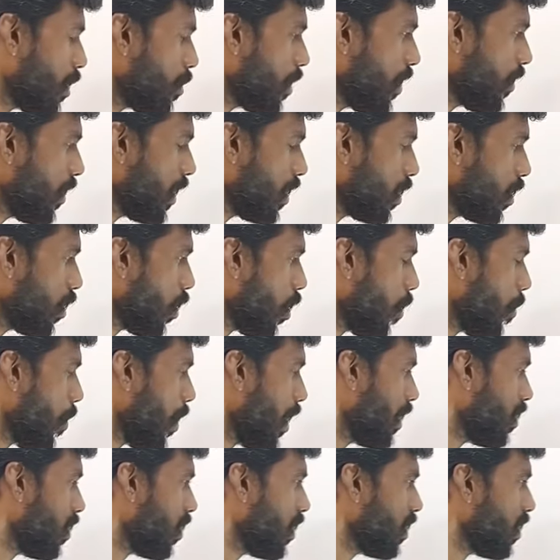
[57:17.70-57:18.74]
between
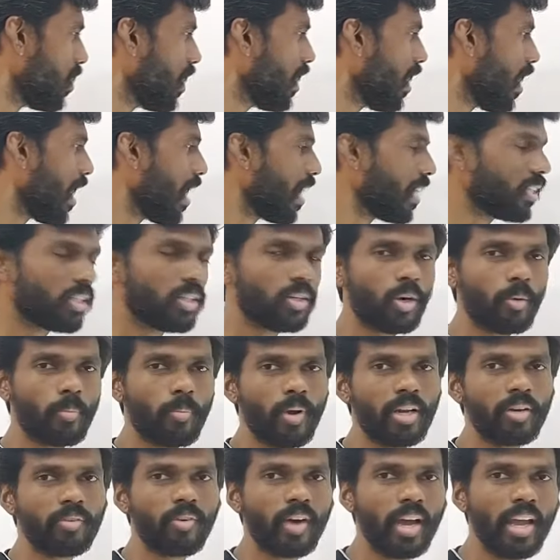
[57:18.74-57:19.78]
0.33 and
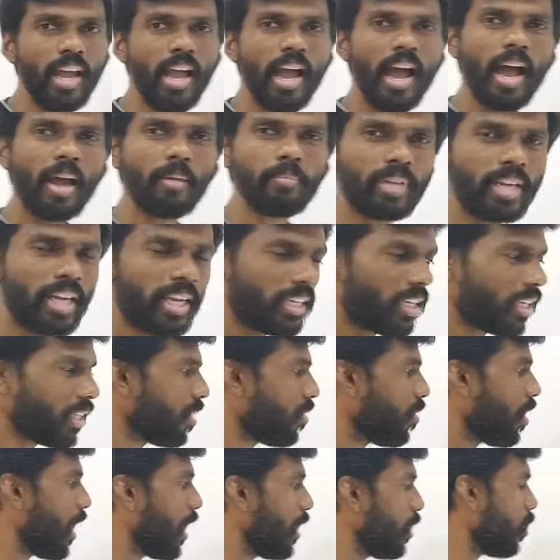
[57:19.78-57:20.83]
0.5. I'm taking the
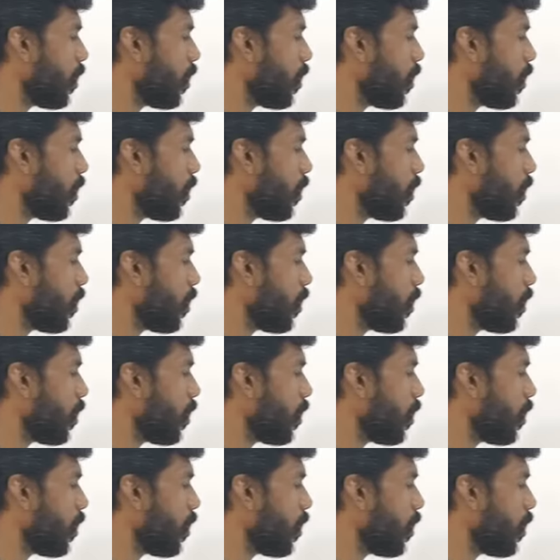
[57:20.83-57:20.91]
value